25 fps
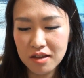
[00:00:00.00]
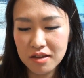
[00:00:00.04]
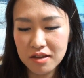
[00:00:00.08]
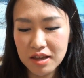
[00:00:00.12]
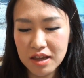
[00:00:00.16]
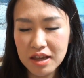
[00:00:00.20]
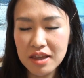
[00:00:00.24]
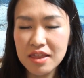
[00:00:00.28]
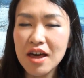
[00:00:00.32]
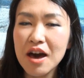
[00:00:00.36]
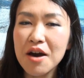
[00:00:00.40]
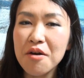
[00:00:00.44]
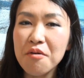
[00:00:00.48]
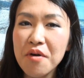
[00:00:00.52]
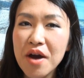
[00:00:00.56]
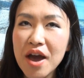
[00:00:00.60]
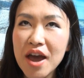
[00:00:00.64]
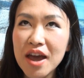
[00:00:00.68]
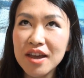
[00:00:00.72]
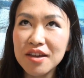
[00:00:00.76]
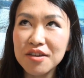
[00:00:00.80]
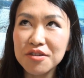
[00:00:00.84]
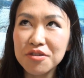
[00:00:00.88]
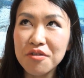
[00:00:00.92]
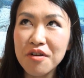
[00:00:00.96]
in that
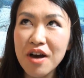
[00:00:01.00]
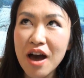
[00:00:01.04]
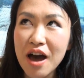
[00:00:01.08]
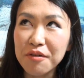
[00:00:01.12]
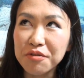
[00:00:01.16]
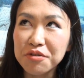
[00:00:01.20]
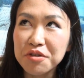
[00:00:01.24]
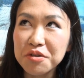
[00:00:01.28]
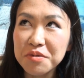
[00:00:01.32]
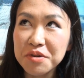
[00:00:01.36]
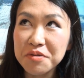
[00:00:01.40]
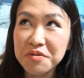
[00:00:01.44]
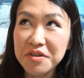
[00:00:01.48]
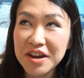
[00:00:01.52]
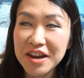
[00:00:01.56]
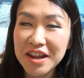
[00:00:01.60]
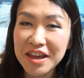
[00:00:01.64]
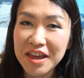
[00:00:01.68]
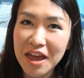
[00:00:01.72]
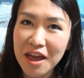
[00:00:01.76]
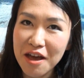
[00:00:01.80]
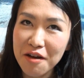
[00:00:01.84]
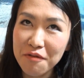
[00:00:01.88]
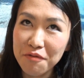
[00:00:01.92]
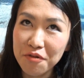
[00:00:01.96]
way, you don't have to be really
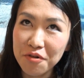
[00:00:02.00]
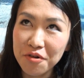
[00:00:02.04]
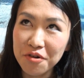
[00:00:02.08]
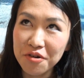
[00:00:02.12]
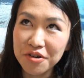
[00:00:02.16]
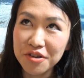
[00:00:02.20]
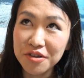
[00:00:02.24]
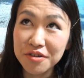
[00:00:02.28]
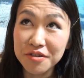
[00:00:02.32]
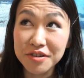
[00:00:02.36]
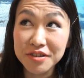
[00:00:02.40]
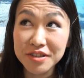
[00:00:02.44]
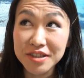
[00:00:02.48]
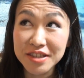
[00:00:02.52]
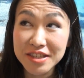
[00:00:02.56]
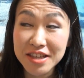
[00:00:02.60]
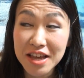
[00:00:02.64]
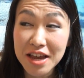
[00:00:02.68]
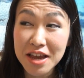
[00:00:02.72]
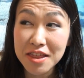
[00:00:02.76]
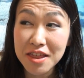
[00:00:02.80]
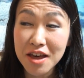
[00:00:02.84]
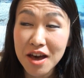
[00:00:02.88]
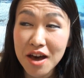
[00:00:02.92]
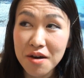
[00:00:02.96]
careful, you could
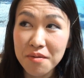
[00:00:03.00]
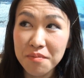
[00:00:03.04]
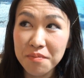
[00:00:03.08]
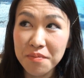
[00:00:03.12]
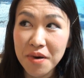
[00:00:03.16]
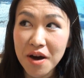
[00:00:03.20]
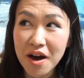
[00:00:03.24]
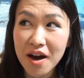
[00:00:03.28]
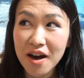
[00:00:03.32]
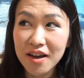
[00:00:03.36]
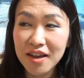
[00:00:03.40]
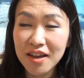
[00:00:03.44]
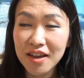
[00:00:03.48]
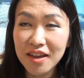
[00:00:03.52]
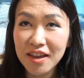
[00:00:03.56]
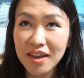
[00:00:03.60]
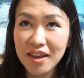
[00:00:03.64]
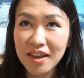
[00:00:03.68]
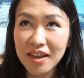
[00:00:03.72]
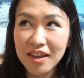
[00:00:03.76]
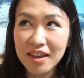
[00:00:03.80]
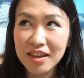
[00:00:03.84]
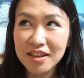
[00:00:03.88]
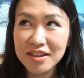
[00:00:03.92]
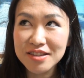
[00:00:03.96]
say that, but
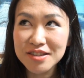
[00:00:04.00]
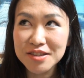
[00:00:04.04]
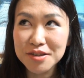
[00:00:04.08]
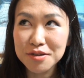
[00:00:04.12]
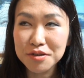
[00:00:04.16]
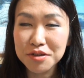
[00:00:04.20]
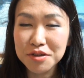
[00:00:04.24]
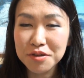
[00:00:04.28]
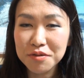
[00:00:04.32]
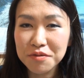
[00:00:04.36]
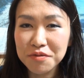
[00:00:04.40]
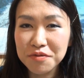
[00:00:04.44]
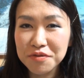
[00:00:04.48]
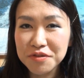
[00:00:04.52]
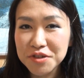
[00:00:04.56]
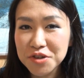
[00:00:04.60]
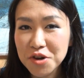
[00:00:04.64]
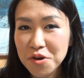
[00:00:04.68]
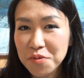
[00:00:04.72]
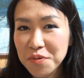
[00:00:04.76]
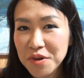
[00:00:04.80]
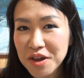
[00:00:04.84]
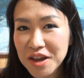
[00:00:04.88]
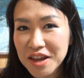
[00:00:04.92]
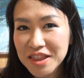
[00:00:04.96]
sort of
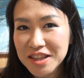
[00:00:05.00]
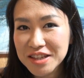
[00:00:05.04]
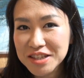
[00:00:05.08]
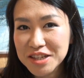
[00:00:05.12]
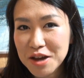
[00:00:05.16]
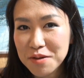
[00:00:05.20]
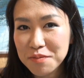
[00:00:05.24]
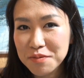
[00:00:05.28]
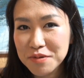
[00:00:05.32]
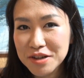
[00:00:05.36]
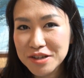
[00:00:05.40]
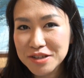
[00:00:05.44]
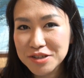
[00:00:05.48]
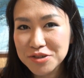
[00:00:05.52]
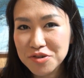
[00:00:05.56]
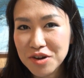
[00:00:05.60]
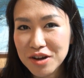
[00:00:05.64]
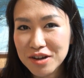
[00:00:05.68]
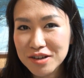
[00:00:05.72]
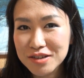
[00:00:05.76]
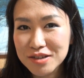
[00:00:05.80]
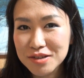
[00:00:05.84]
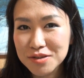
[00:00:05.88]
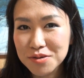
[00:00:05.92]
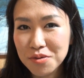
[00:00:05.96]
shopping in the Japanese
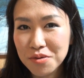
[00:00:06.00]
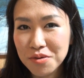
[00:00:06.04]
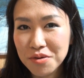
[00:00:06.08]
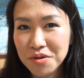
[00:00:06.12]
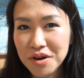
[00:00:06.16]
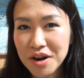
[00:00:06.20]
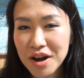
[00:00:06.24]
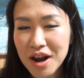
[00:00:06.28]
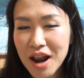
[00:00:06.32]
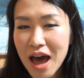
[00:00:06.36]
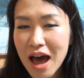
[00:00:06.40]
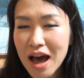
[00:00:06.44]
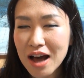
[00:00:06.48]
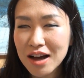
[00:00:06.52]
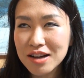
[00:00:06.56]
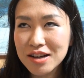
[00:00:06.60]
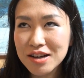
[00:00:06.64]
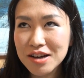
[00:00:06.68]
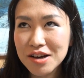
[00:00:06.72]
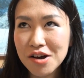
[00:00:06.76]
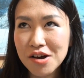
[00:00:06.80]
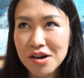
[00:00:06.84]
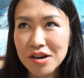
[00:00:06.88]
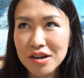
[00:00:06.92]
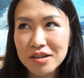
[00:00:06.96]
drugstore
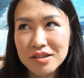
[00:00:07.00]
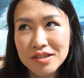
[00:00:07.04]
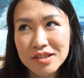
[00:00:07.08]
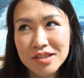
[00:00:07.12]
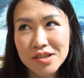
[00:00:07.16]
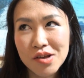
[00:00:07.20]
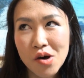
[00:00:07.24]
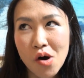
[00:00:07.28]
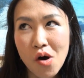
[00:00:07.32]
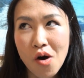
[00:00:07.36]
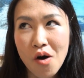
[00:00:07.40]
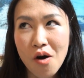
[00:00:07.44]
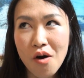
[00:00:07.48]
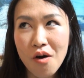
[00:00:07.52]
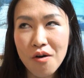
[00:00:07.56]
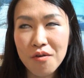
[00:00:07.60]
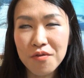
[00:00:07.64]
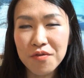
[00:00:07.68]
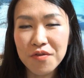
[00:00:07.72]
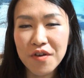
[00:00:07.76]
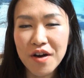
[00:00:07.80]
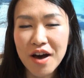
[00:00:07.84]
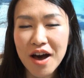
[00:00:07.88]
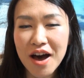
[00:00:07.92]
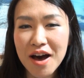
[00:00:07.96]
lacks
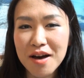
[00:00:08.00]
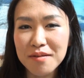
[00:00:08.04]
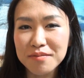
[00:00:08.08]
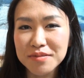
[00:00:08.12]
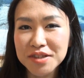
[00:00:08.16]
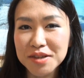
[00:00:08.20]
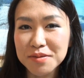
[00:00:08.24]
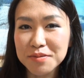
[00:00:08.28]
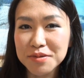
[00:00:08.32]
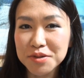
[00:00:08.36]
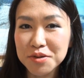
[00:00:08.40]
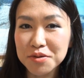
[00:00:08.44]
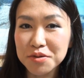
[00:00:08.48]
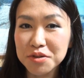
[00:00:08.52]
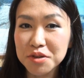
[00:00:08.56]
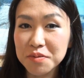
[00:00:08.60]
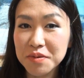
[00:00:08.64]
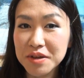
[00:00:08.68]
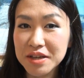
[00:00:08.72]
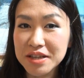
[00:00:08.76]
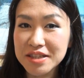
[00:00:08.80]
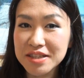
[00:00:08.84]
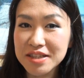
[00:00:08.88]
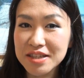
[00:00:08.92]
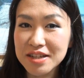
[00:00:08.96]
of some sort of
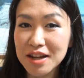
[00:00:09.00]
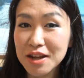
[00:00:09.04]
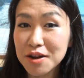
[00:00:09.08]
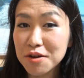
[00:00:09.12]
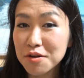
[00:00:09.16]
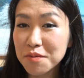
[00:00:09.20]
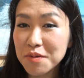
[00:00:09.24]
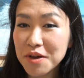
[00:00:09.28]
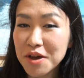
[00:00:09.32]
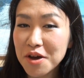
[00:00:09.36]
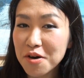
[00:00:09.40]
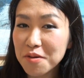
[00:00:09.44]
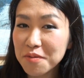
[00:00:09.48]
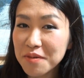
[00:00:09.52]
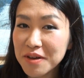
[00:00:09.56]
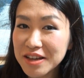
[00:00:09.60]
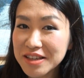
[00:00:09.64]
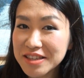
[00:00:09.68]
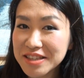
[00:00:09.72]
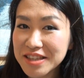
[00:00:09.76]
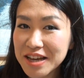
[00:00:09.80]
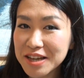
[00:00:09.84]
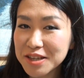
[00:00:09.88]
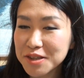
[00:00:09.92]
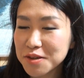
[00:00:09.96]
little bit of
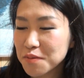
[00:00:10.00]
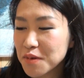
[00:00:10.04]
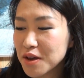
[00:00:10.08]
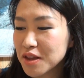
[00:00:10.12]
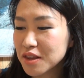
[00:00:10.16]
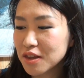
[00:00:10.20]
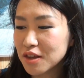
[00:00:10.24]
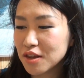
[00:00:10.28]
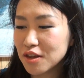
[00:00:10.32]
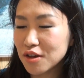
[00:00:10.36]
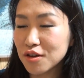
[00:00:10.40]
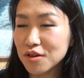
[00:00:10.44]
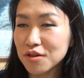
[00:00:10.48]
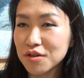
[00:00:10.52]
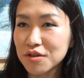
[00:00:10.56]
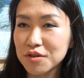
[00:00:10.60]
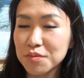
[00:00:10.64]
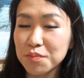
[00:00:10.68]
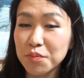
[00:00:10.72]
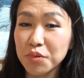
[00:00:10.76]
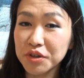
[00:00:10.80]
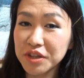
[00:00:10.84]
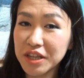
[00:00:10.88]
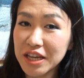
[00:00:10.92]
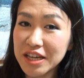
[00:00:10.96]
excitement you
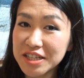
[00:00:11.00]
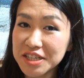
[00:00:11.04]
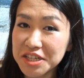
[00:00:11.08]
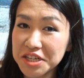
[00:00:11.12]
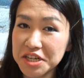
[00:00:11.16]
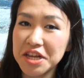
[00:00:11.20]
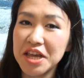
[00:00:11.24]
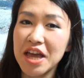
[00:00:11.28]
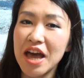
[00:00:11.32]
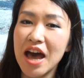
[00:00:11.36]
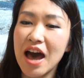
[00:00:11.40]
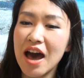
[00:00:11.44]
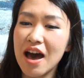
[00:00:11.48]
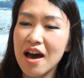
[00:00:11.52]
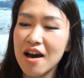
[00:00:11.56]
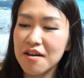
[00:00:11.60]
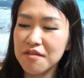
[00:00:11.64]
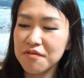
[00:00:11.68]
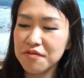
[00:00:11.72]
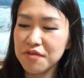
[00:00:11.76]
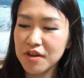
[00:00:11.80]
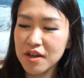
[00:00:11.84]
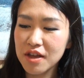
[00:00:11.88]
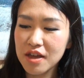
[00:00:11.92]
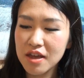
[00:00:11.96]
could potentially
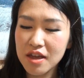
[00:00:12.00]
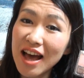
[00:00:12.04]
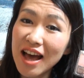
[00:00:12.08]
have.